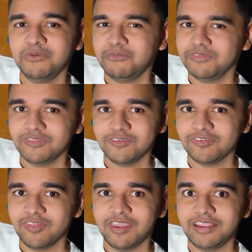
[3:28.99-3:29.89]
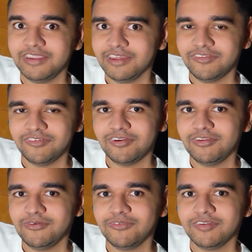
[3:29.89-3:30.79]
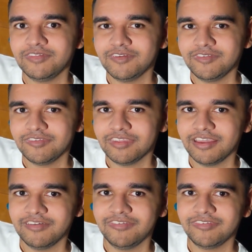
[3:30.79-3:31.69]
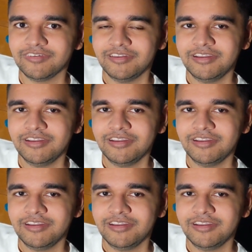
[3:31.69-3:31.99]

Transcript: with the slang kids are using these days.